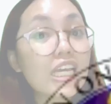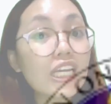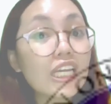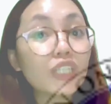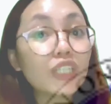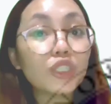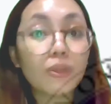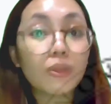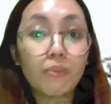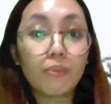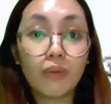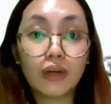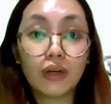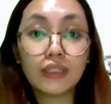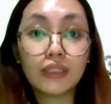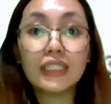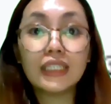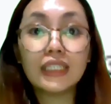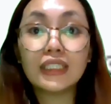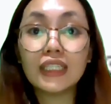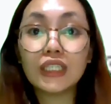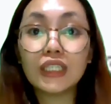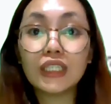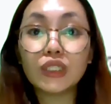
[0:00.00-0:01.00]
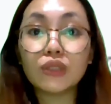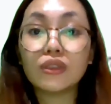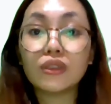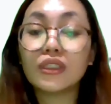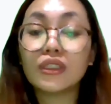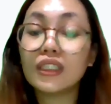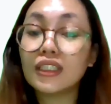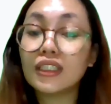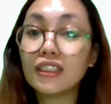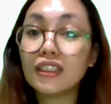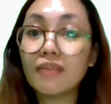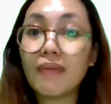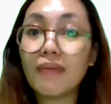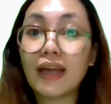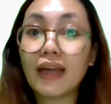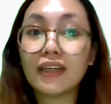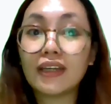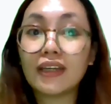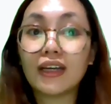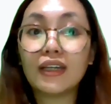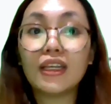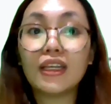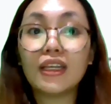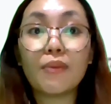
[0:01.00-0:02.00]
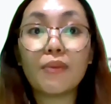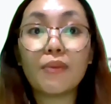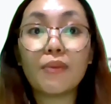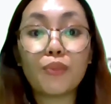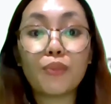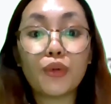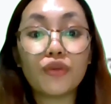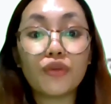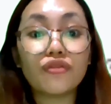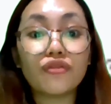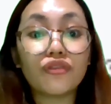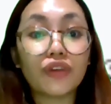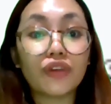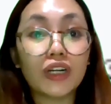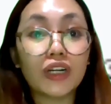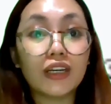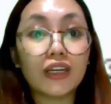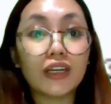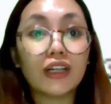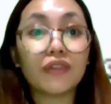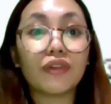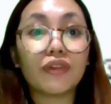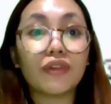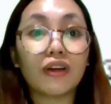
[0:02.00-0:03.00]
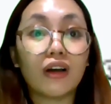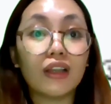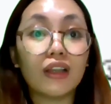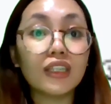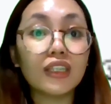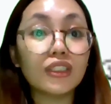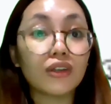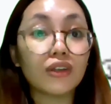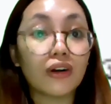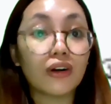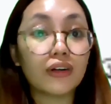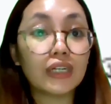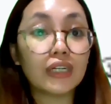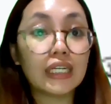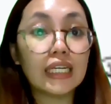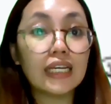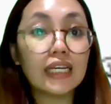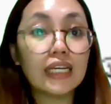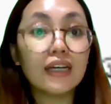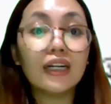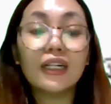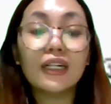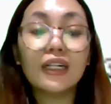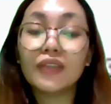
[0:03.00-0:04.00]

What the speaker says: Each body seeks to systematically improve critical regulatory,